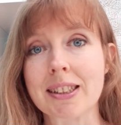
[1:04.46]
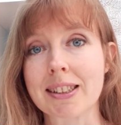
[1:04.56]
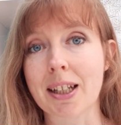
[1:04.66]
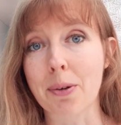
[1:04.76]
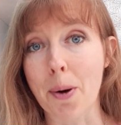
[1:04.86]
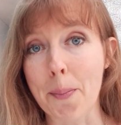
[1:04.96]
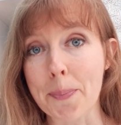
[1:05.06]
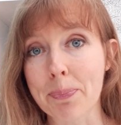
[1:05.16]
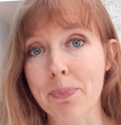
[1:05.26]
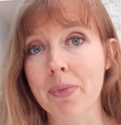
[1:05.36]
and so on.
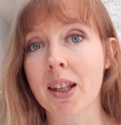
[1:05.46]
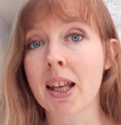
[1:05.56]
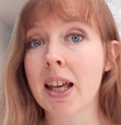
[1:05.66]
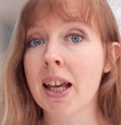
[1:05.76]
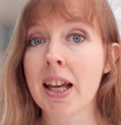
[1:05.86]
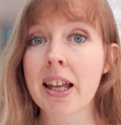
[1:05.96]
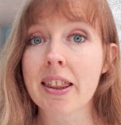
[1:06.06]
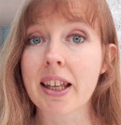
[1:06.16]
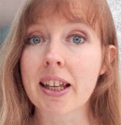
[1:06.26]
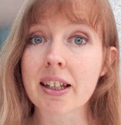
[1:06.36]

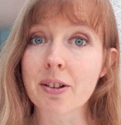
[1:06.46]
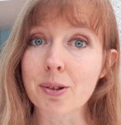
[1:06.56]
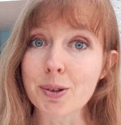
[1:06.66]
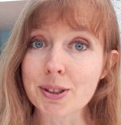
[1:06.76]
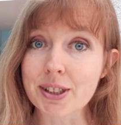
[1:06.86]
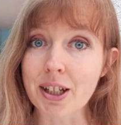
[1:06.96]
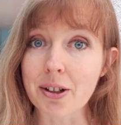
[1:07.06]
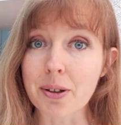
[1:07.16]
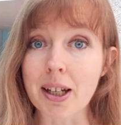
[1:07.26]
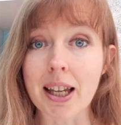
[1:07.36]
Then
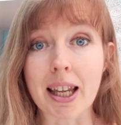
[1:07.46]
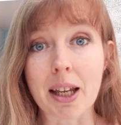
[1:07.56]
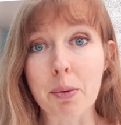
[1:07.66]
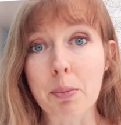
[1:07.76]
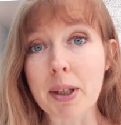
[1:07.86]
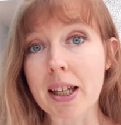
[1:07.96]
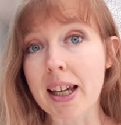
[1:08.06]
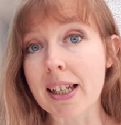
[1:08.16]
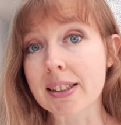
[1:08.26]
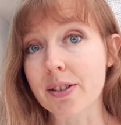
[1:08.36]
also it will be a
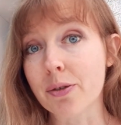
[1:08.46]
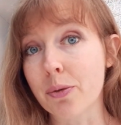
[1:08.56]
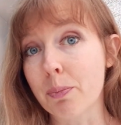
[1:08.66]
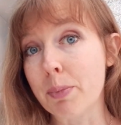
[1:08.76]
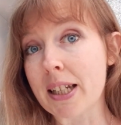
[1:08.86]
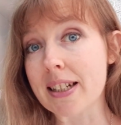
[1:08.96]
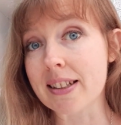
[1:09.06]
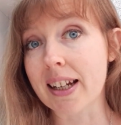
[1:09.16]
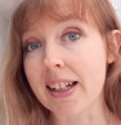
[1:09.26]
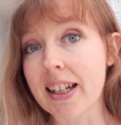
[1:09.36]
case of beading
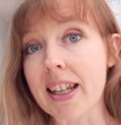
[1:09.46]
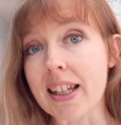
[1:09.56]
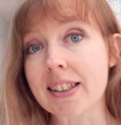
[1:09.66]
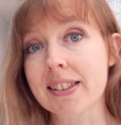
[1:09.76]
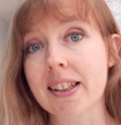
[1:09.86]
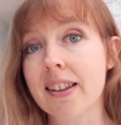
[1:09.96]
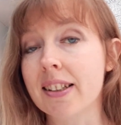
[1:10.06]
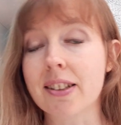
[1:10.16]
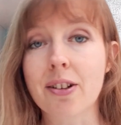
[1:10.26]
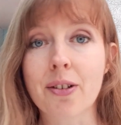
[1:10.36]
techniques.
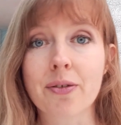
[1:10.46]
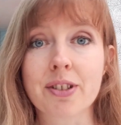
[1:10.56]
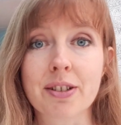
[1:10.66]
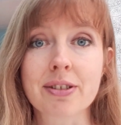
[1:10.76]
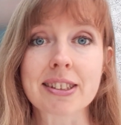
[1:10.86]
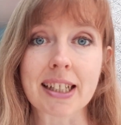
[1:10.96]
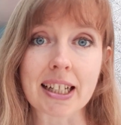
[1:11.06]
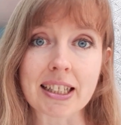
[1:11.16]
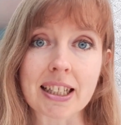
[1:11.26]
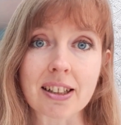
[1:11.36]
There's a lot of different
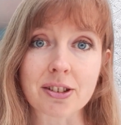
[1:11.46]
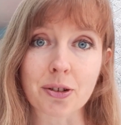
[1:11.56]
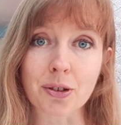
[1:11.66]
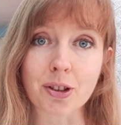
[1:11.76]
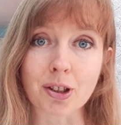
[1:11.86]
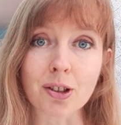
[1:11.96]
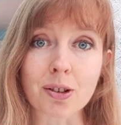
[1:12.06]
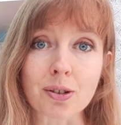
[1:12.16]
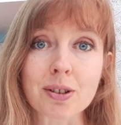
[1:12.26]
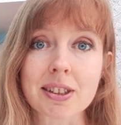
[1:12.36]
techniques you can
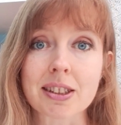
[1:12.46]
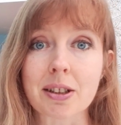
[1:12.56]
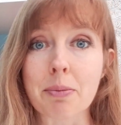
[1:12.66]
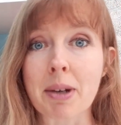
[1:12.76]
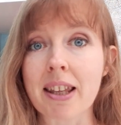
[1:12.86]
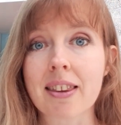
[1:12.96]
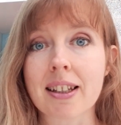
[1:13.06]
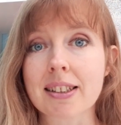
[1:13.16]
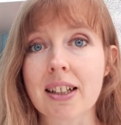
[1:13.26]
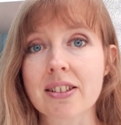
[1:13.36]
use to make
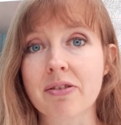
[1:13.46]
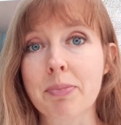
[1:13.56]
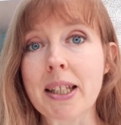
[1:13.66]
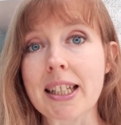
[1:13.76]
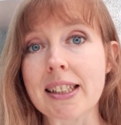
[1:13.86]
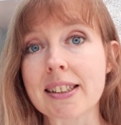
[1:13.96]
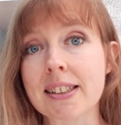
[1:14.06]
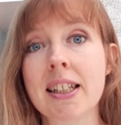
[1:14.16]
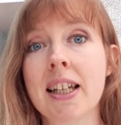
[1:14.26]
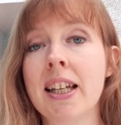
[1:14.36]
things out of
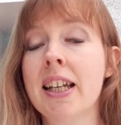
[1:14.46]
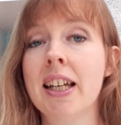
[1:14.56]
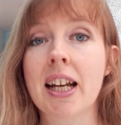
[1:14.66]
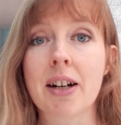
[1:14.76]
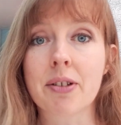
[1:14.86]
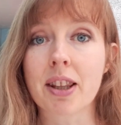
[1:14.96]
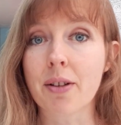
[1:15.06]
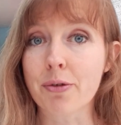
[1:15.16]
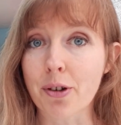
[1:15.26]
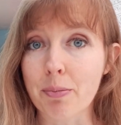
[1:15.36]
beads.
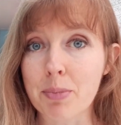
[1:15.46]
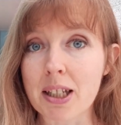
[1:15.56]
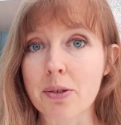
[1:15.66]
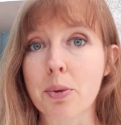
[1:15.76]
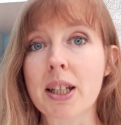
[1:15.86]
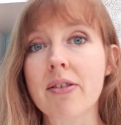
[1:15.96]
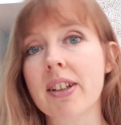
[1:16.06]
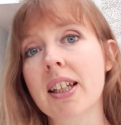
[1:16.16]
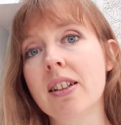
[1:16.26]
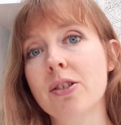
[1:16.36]
Everything from bead
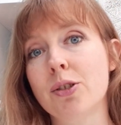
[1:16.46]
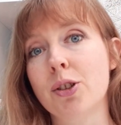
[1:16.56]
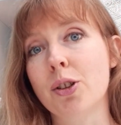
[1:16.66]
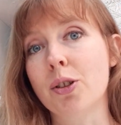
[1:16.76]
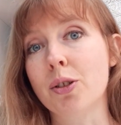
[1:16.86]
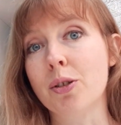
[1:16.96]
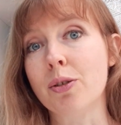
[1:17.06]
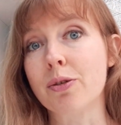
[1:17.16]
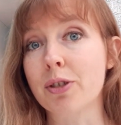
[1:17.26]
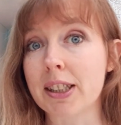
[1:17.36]
weaving
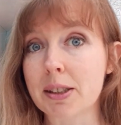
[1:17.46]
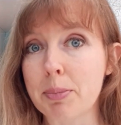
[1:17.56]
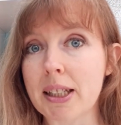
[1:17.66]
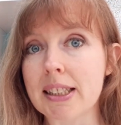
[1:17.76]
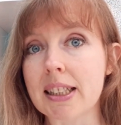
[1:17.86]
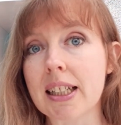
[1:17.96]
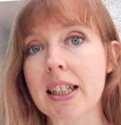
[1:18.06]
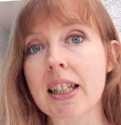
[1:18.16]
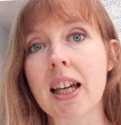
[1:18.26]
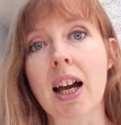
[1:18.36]
to French
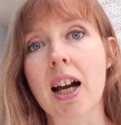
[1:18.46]
beading,